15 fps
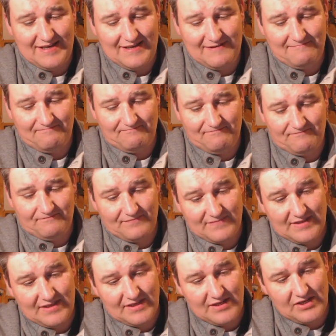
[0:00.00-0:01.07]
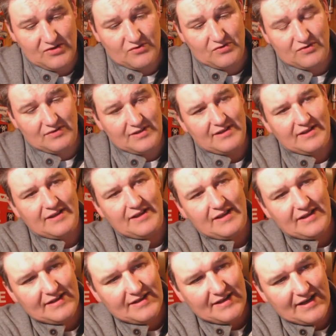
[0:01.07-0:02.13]
You know,
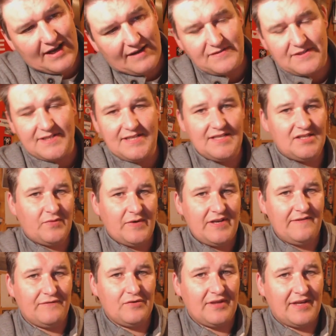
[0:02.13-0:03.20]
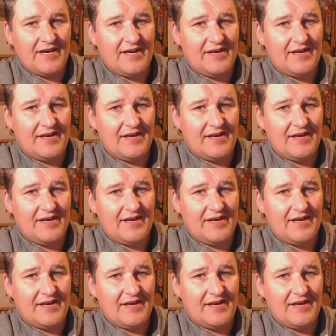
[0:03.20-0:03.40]
I've seen 24